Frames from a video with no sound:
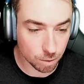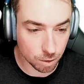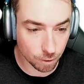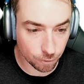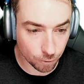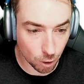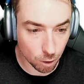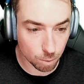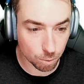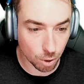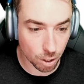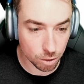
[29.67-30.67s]

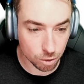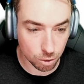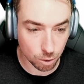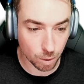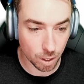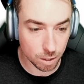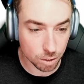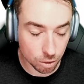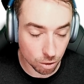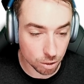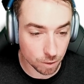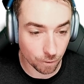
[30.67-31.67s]
default brought to a
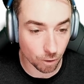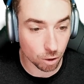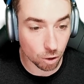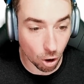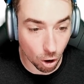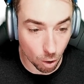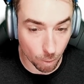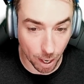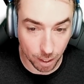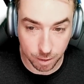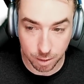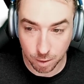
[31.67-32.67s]
search for
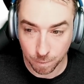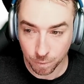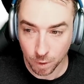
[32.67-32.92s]
callbacks.